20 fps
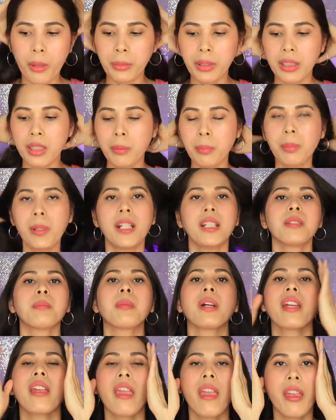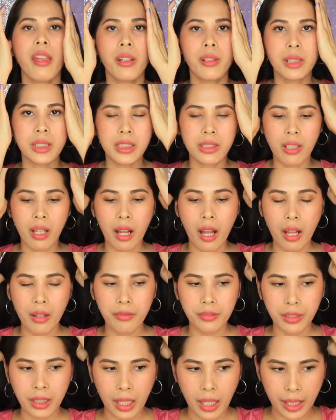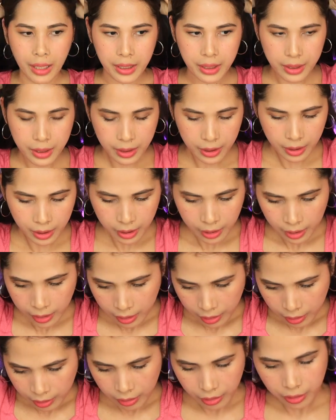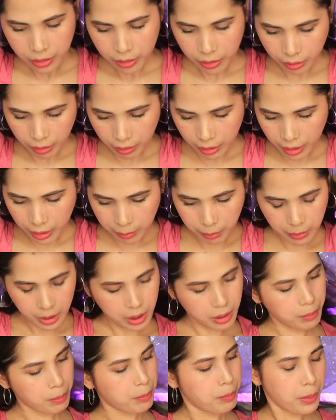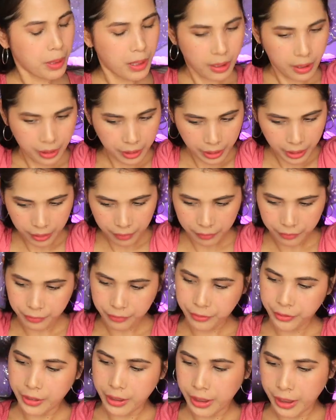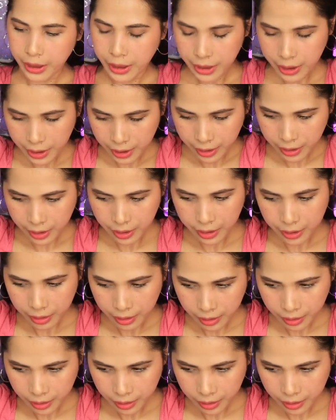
I'm gonna part my hair in half guys. So let me part it first.